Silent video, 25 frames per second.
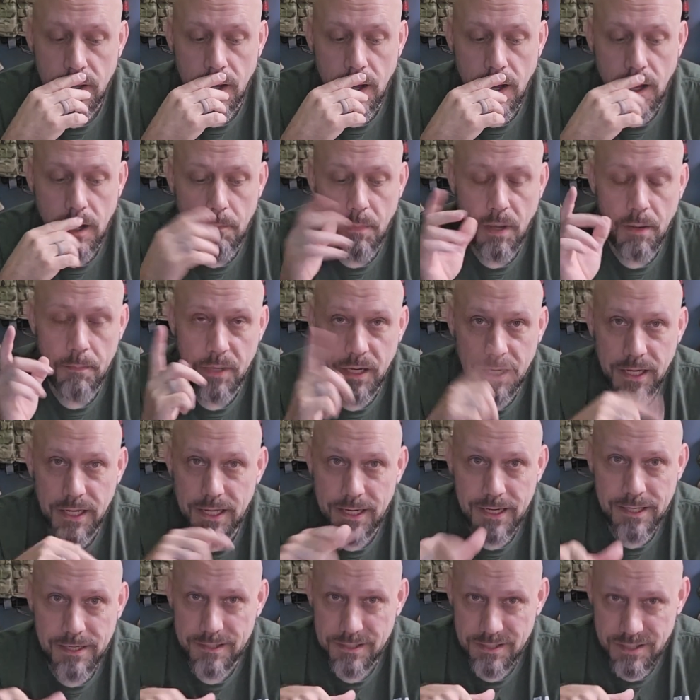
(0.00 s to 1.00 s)
I'm going to
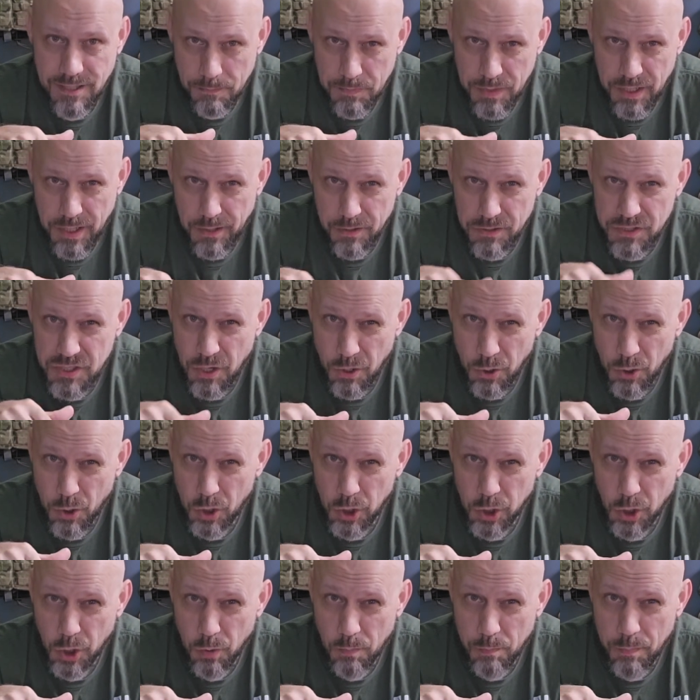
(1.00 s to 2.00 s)
get into something else here in a
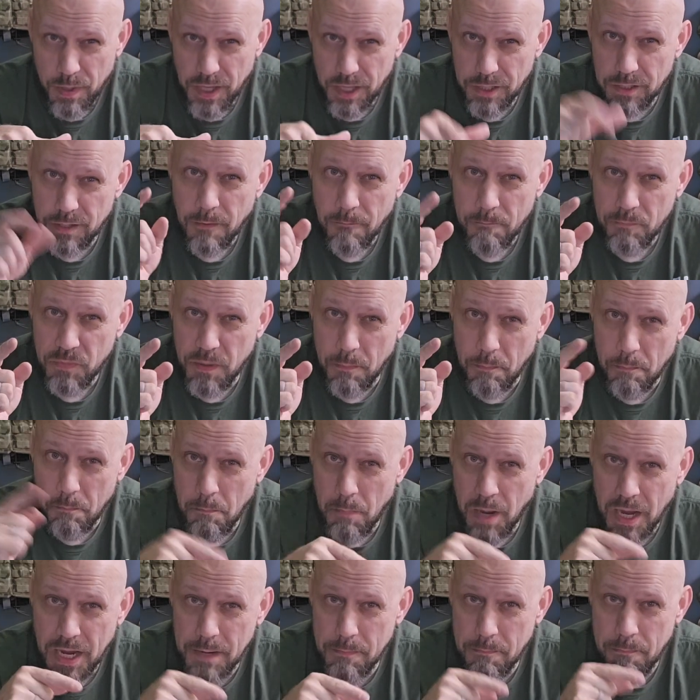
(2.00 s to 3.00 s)
little bit that
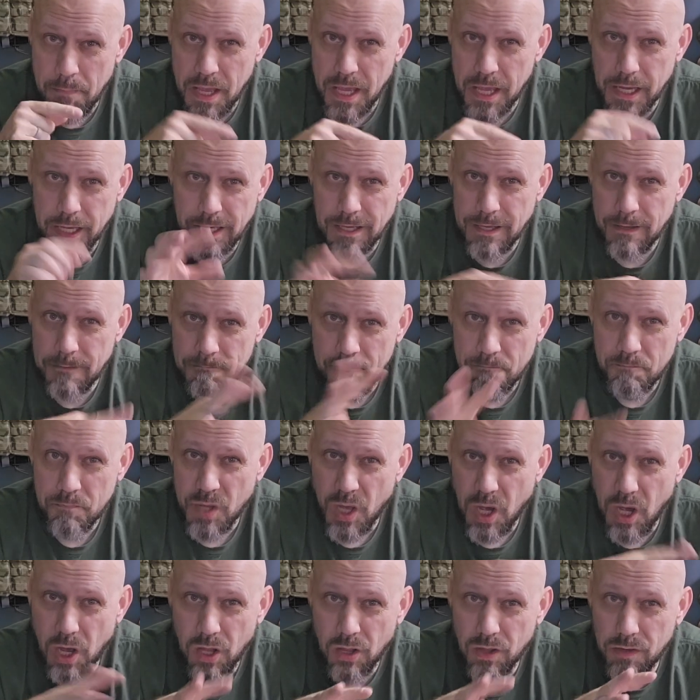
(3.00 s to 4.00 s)
might make
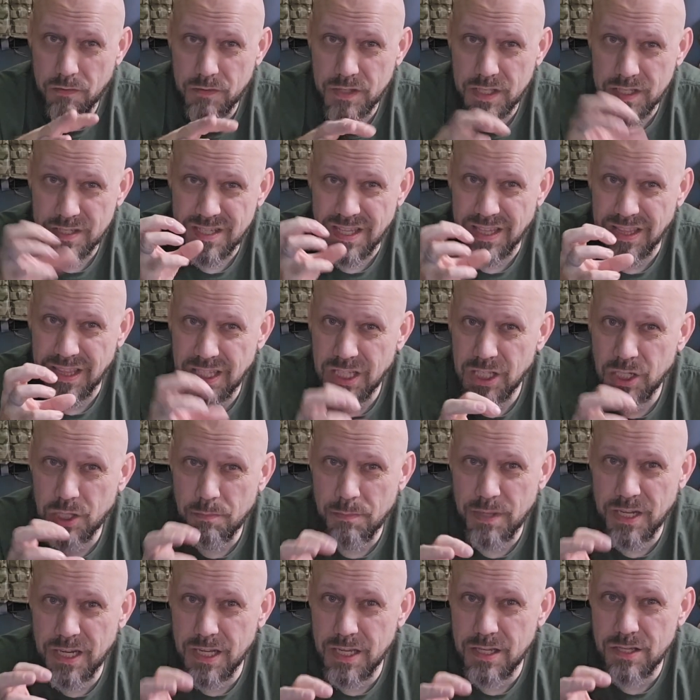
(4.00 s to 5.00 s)
all of this a little
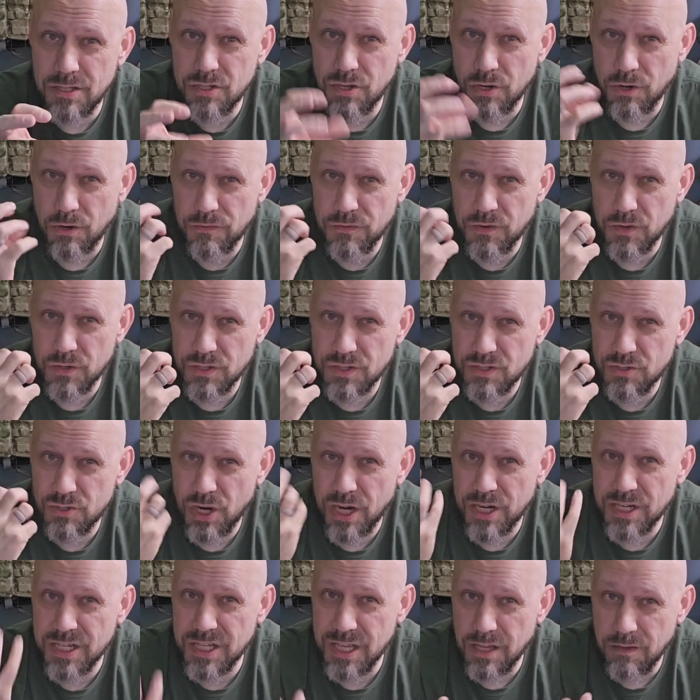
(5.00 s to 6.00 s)
bit easier if you're
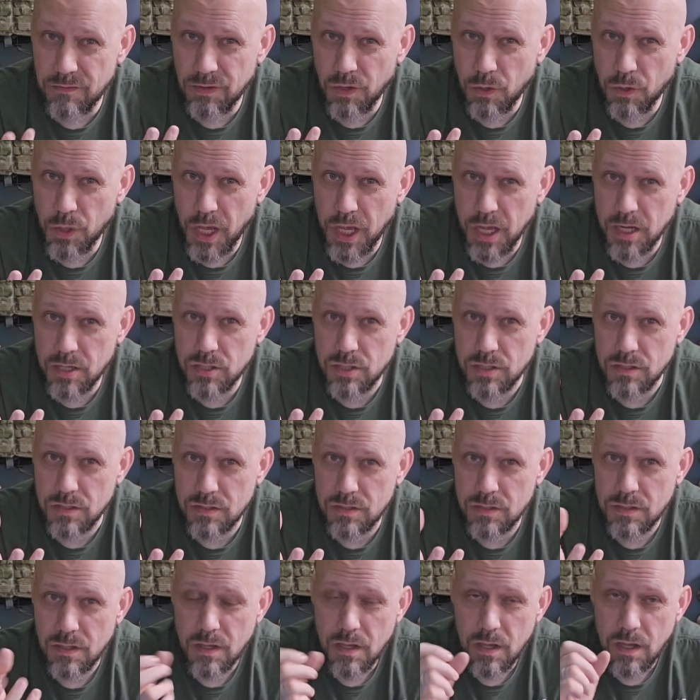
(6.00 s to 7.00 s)
trying to give
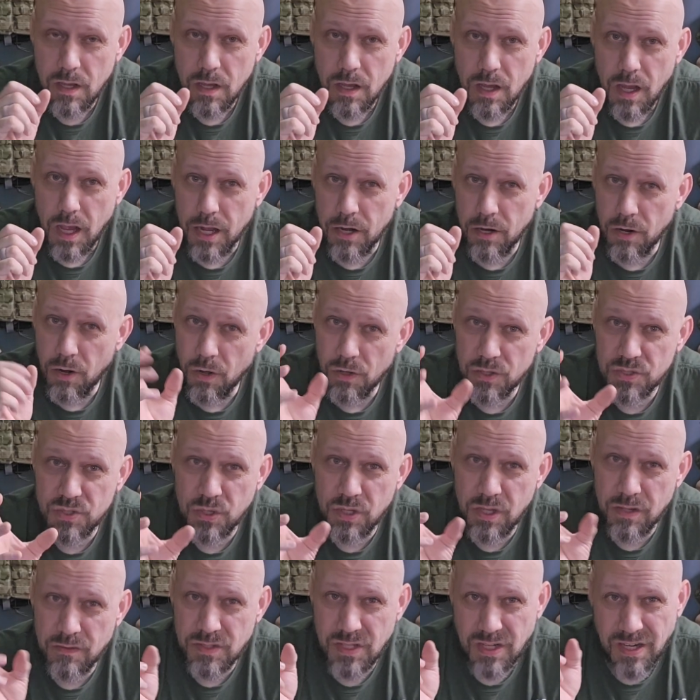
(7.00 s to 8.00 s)
locations. And it
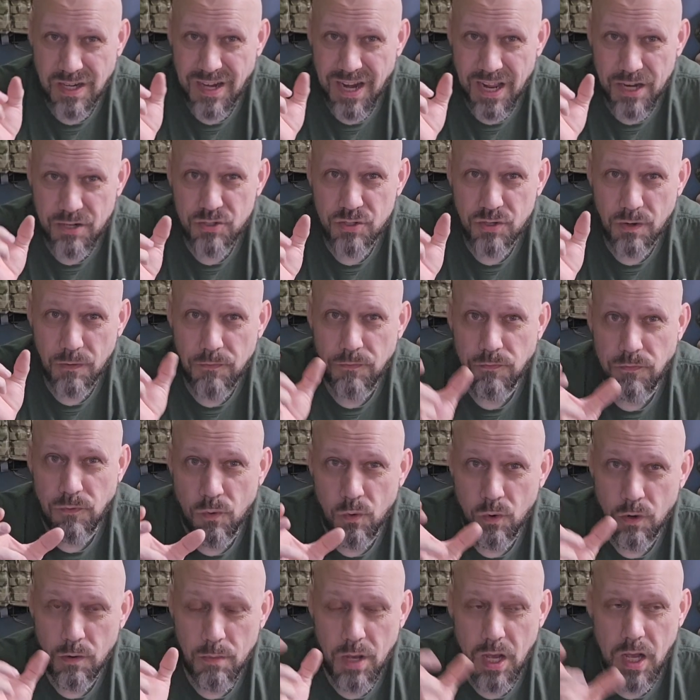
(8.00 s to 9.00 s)
also gives it an extra
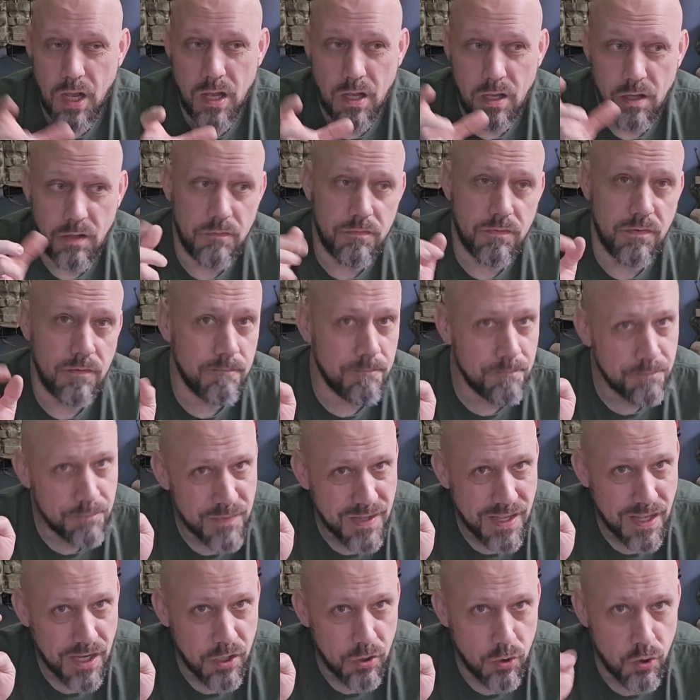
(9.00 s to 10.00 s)
form of
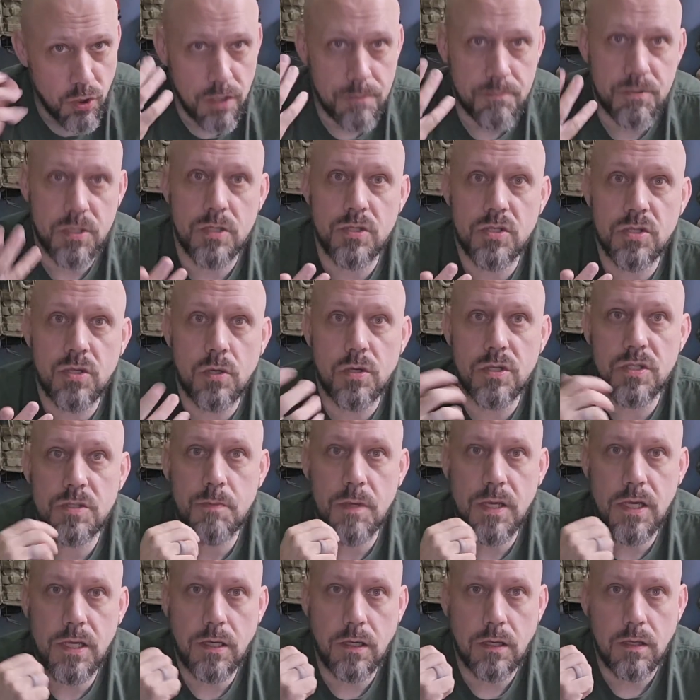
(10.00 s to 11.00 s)
encryption, so to
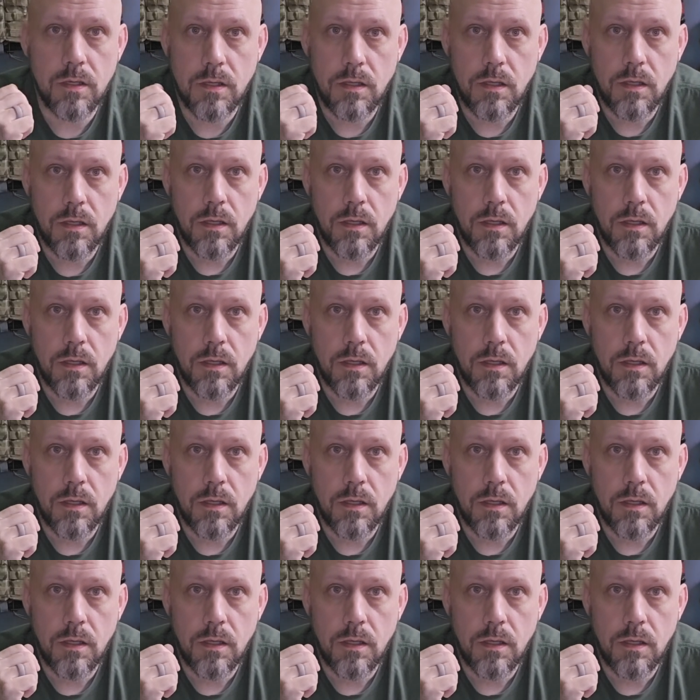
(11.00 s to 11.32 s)
speak.